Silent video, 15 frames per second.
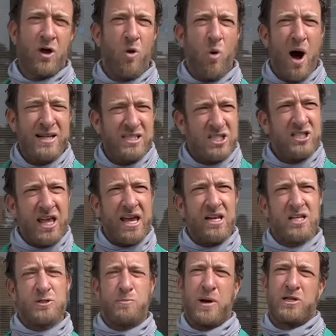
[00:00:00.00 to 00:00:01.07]
What
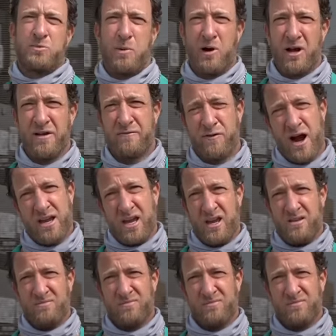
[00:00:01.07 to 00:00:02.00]
state is Pittsburgh in, Frankie?